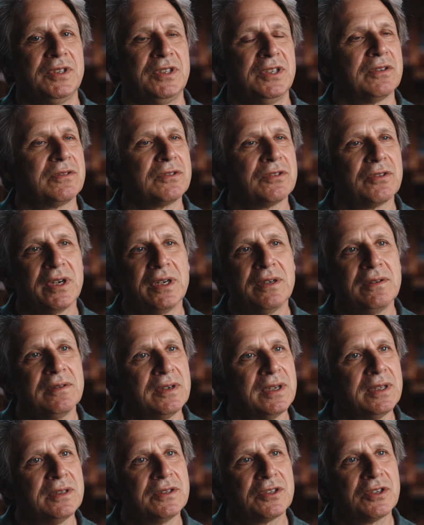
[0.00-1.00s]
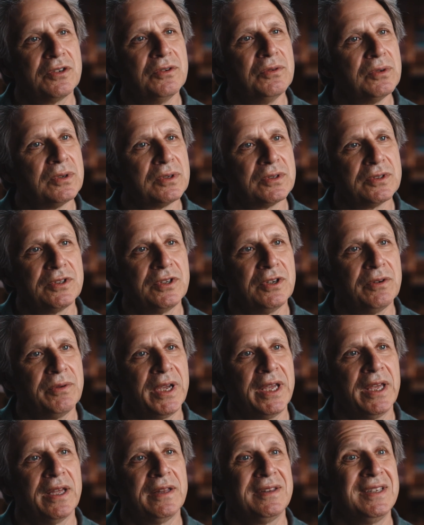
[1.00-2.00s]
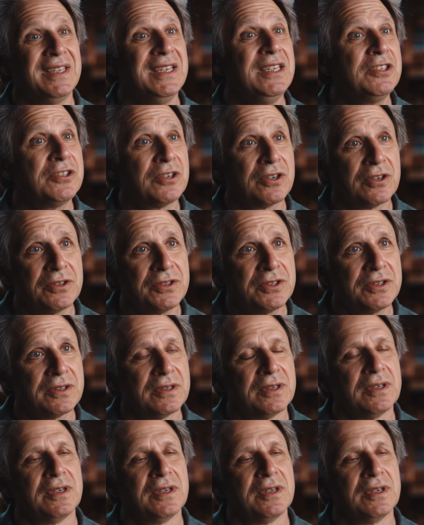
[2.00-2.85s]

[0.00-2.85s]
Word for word: children in schools doing it, teachers.